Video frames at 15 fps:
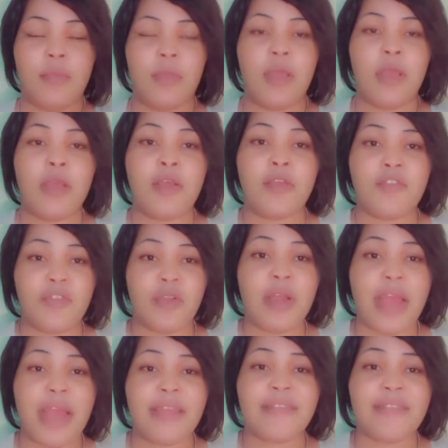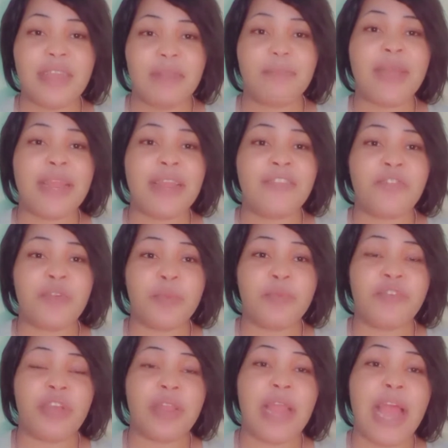So guys, in my description,
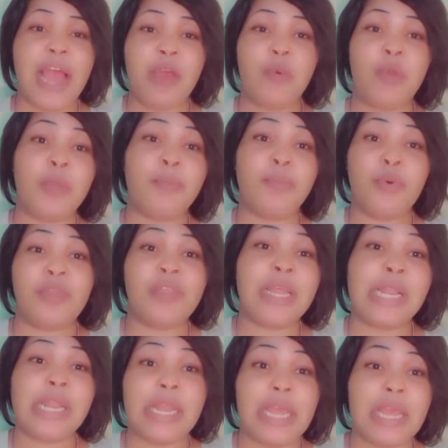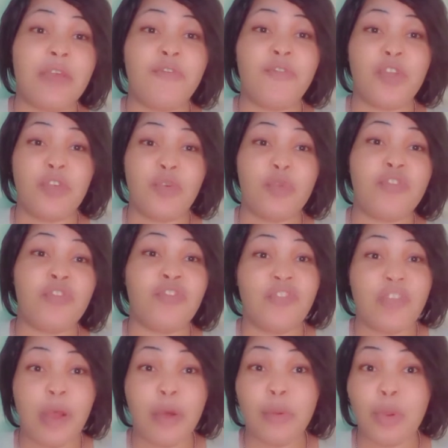I will put the link for you to download